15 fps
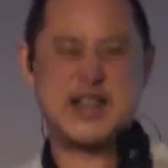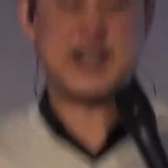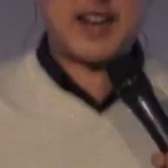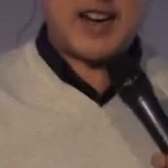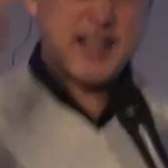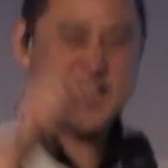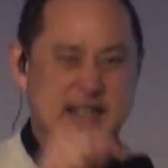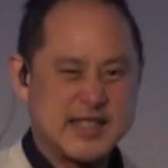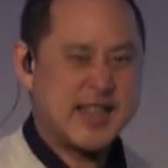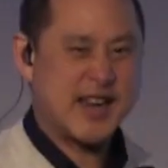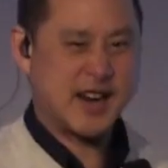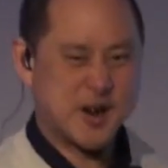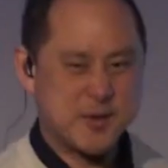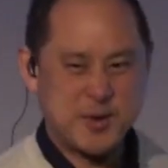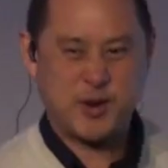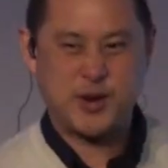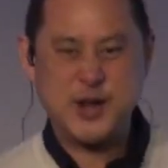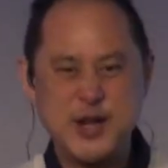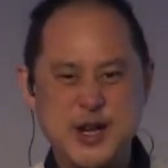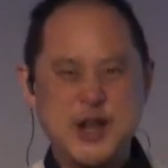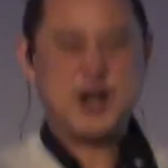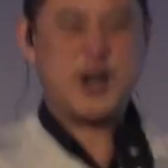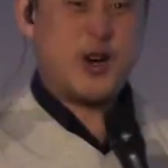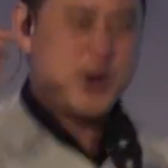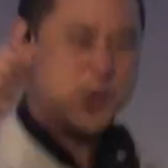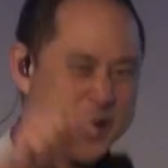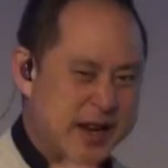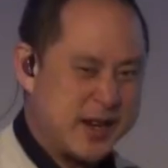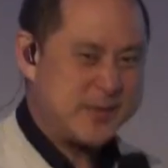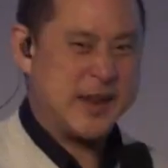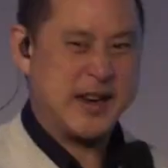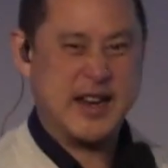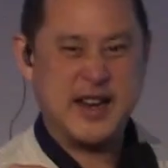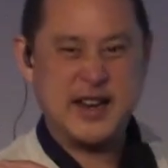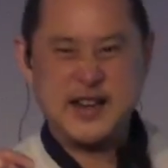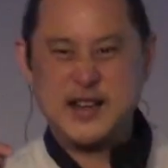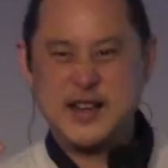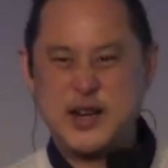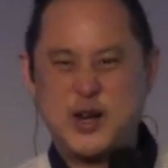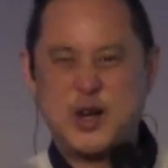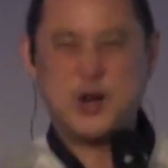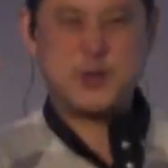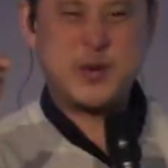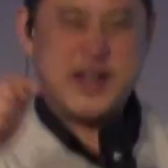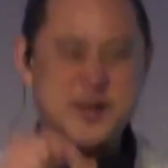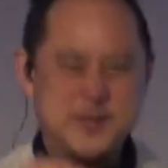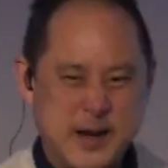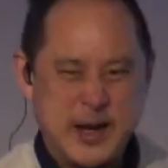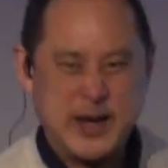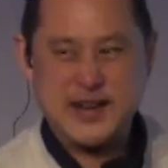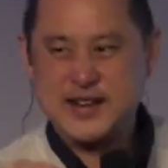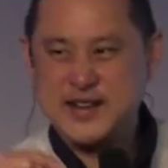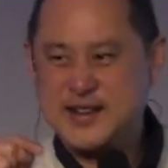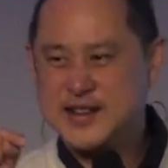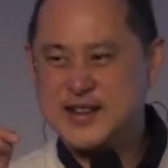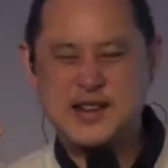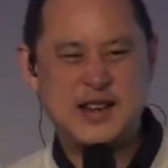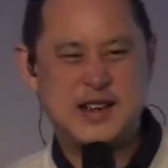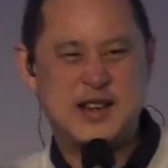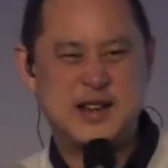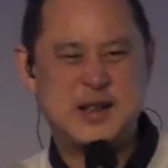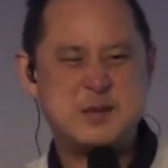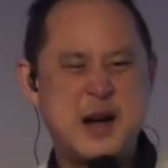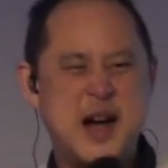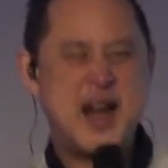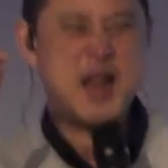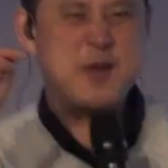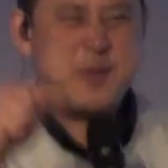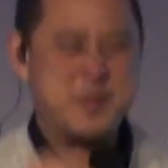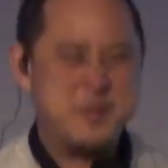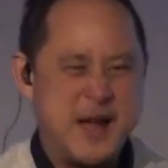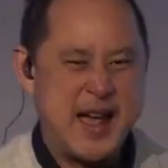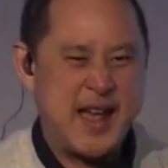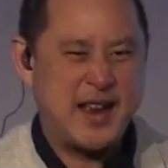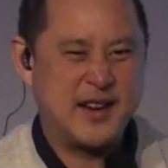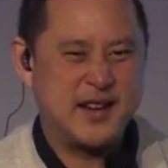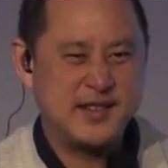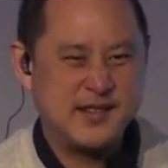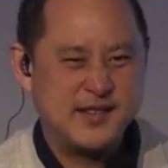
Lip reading: they're terrible. Oh, wait a minute. I'm a man.